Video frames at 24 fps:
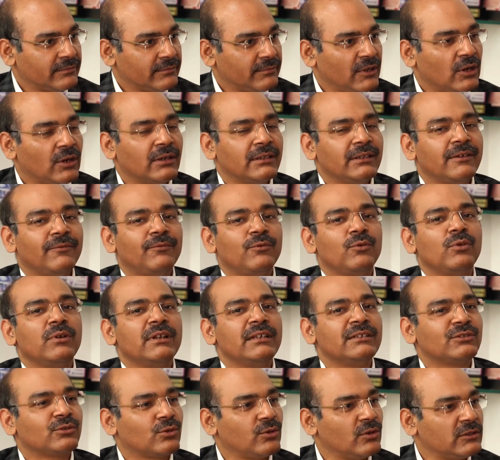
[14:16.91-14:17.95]
because if you
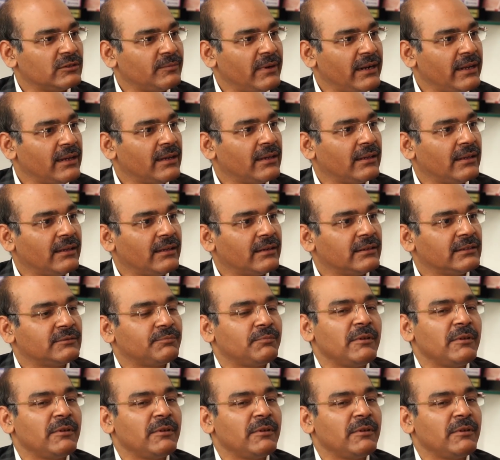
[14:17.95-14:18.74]
disclose medical errors,